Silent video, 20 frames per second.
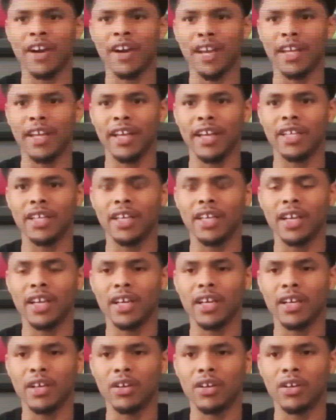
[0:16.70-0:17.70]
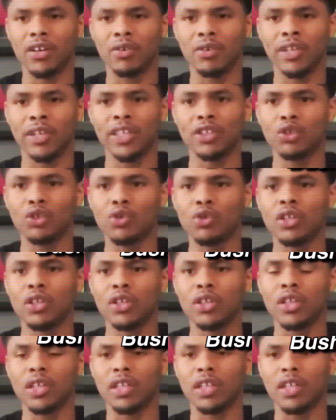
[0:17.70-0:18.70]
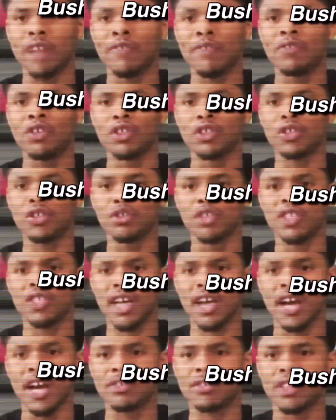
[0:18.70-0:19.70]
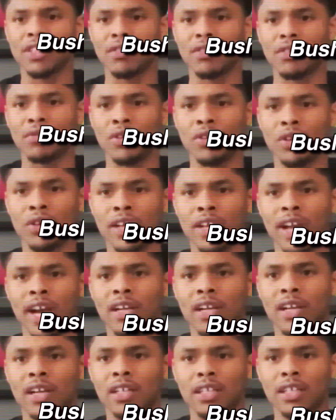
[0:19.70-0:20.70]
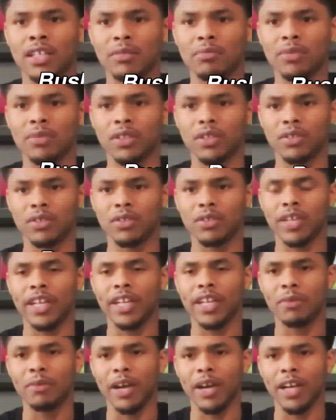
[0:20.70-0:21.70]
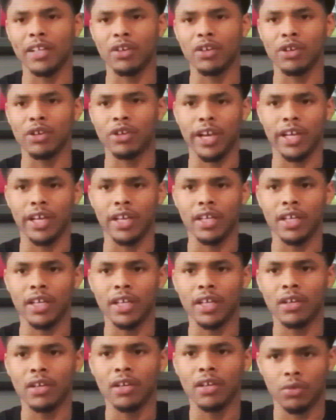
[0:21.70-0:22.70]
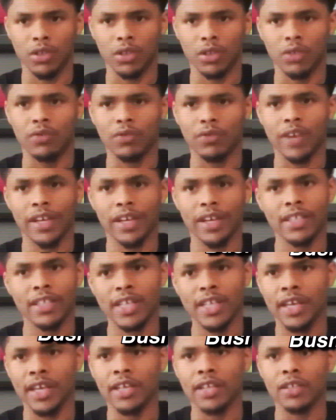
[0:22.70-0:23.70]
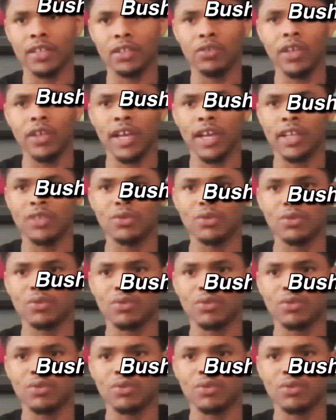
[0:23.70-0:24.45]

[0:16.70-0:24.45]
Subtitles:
Like Ryan wasn't on that top level. He wasn't how they say like the four kings, like when they speak of like the four kings,